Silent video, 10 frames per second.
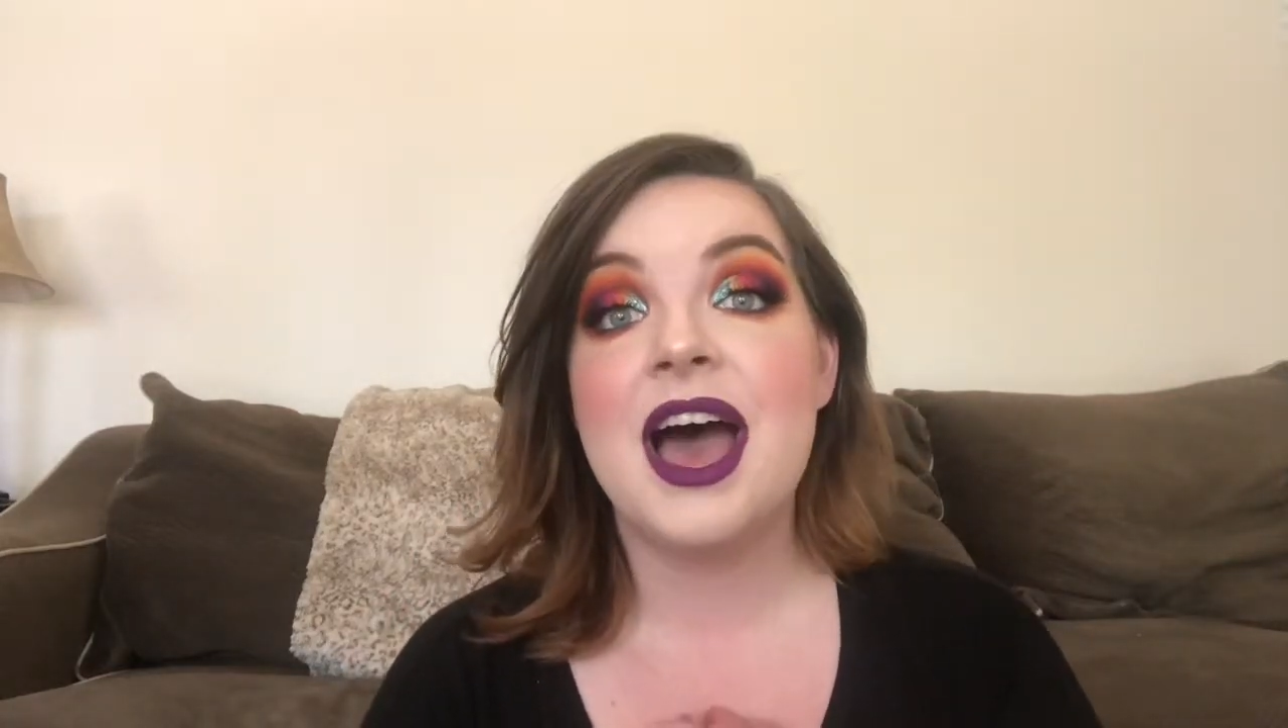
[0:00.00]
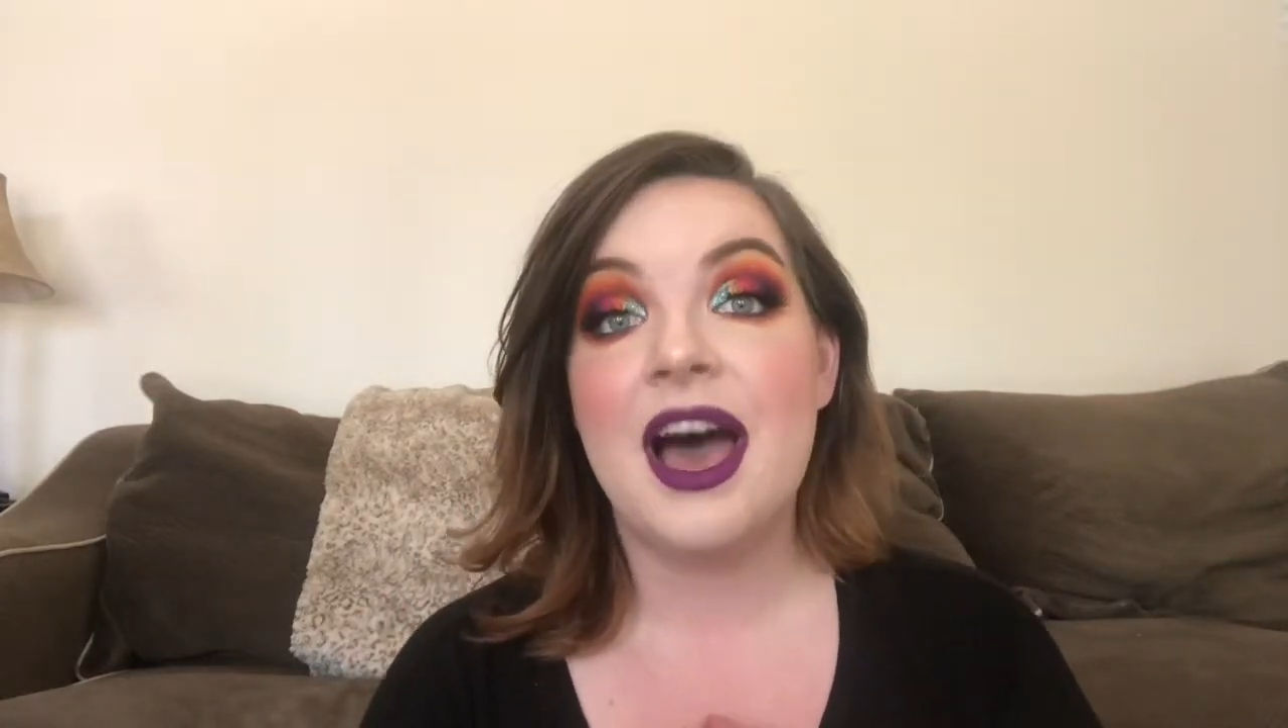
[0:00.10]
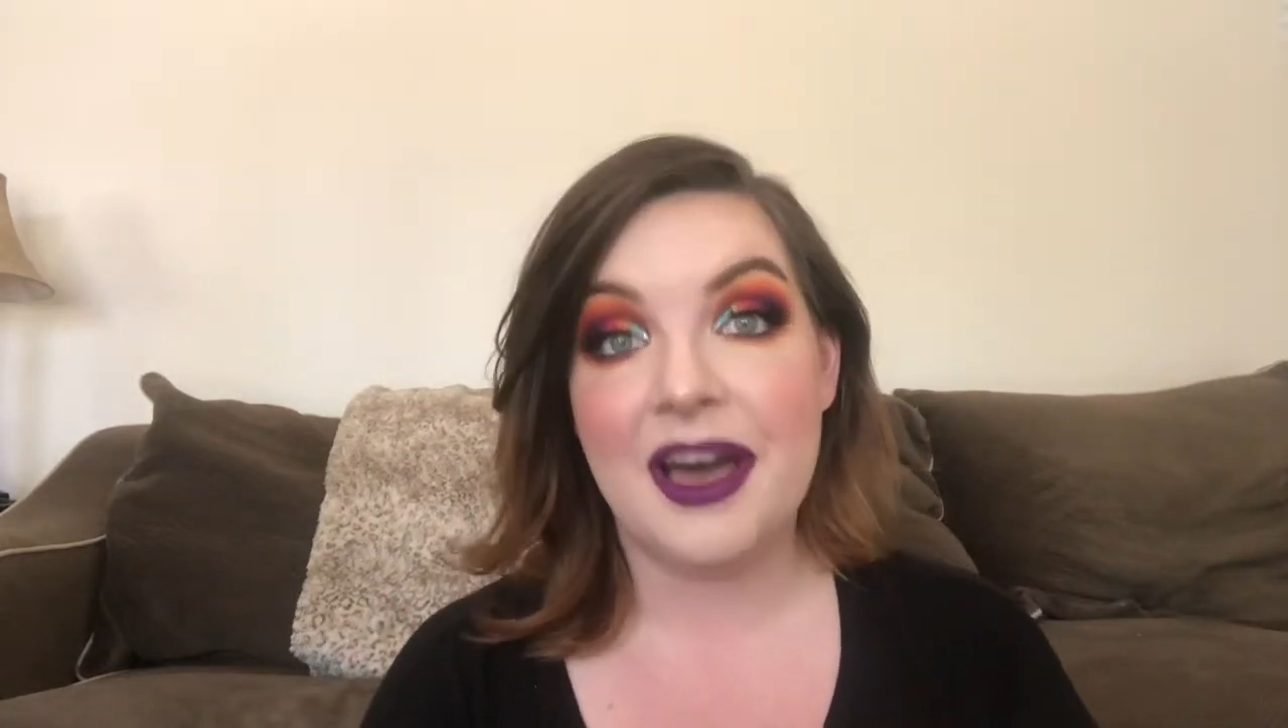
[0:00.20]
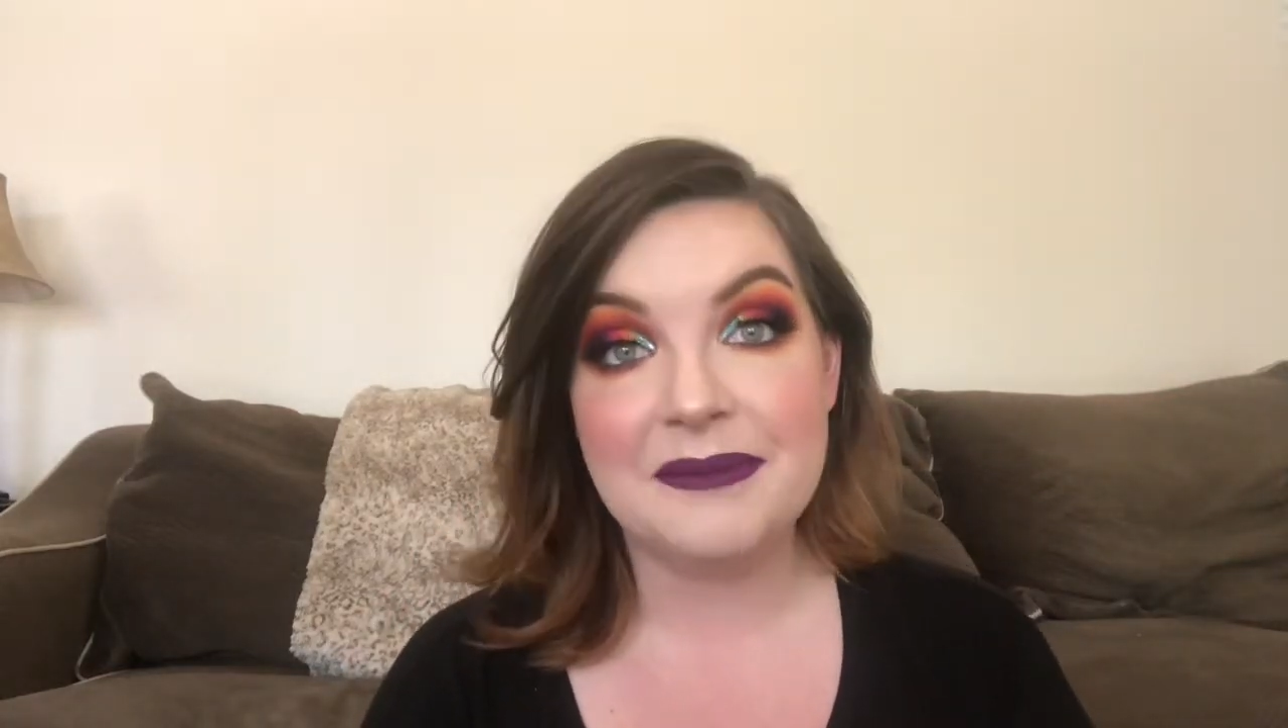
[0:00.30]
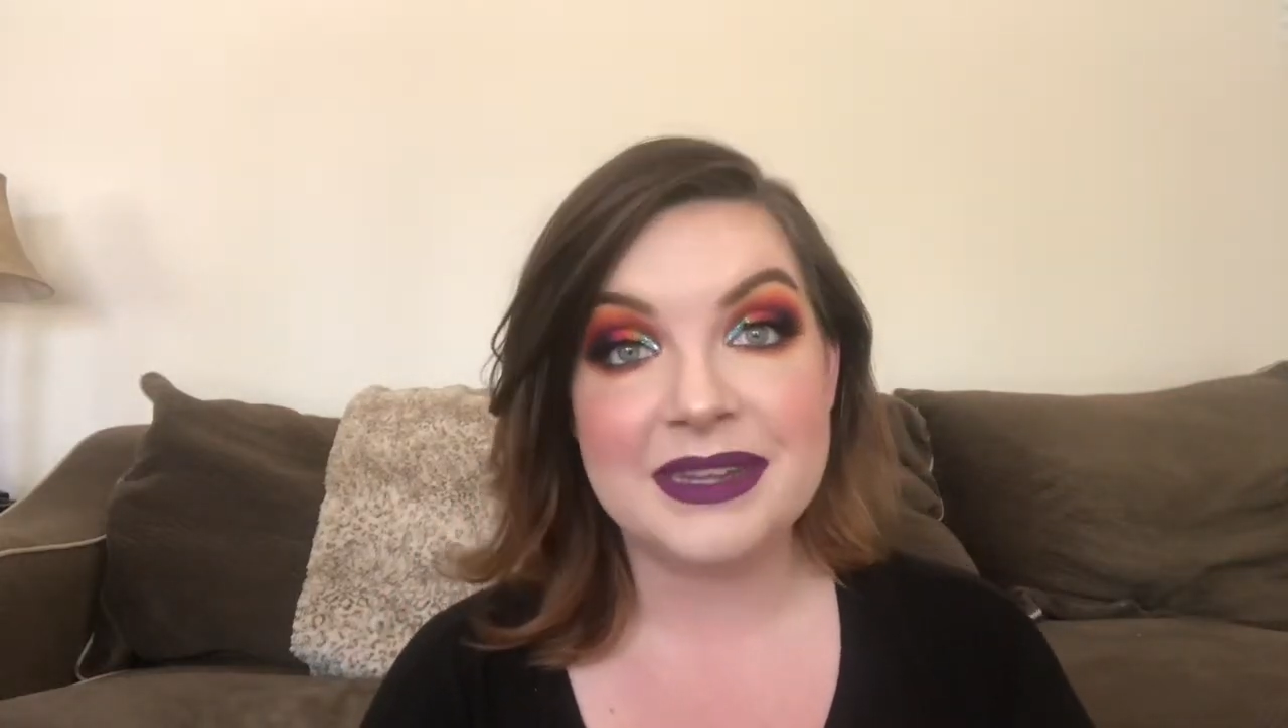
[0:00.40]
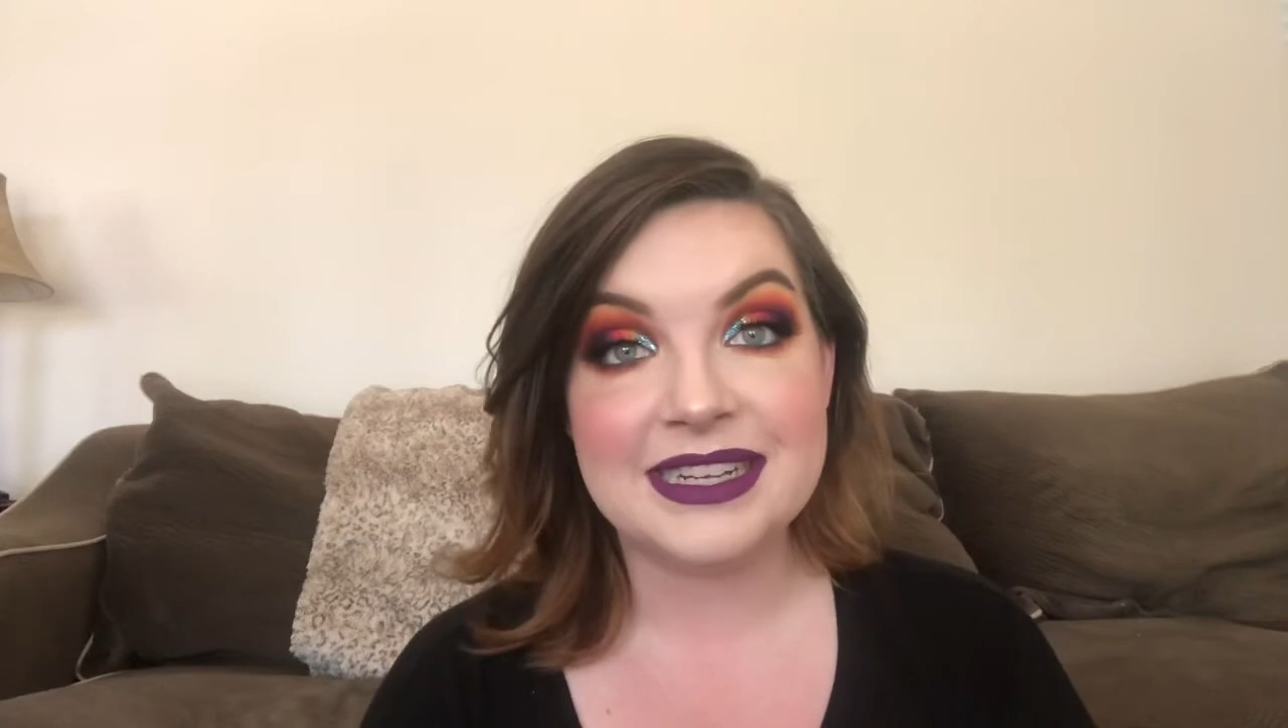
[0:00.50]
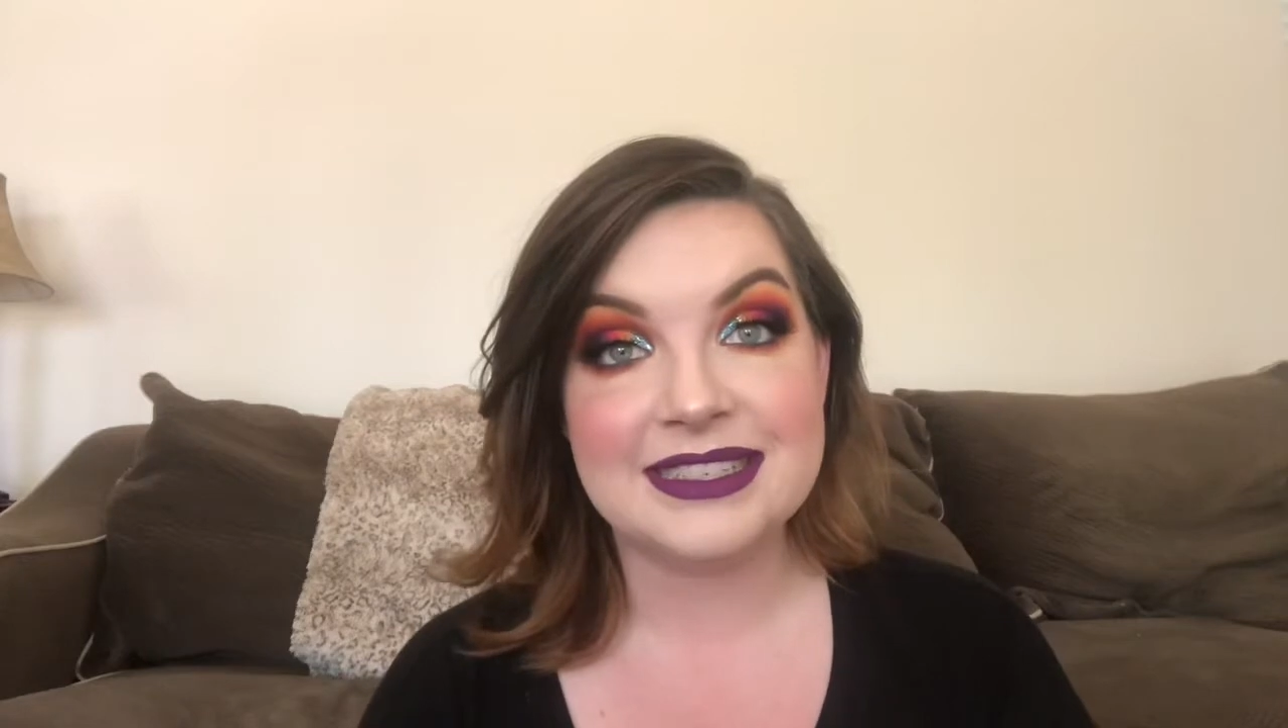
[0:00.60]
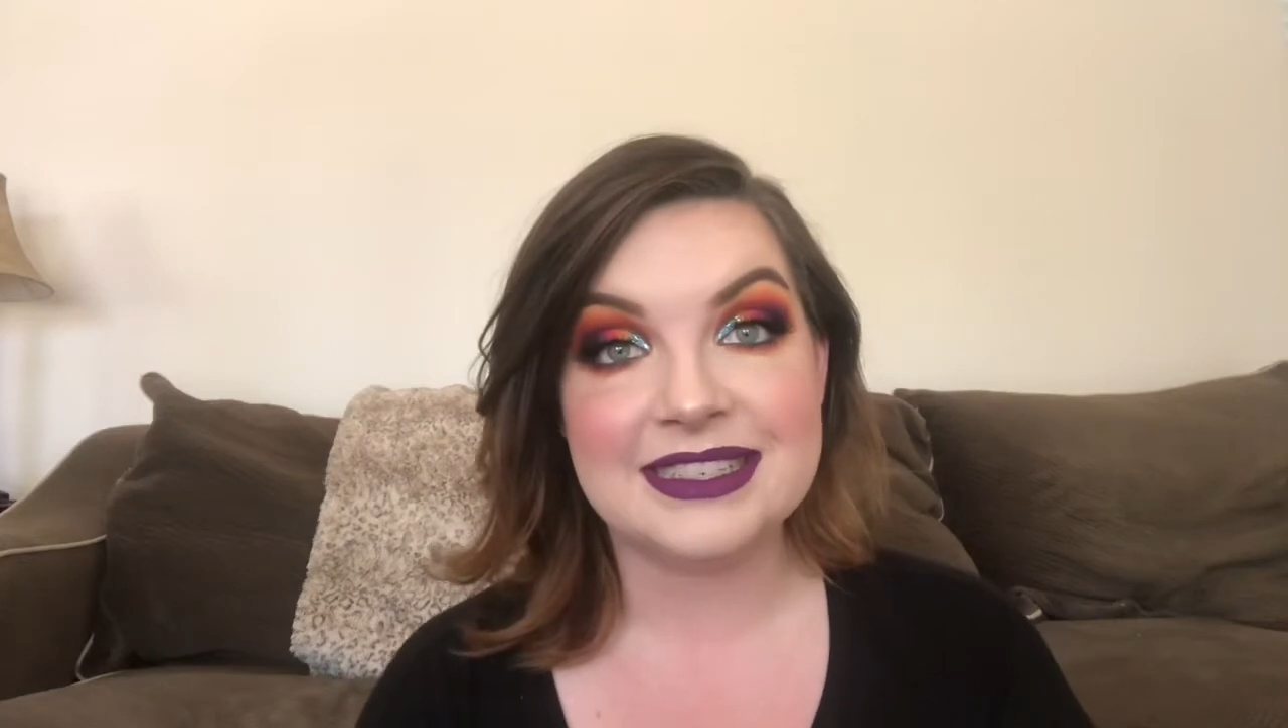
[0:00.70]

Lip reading: hot minute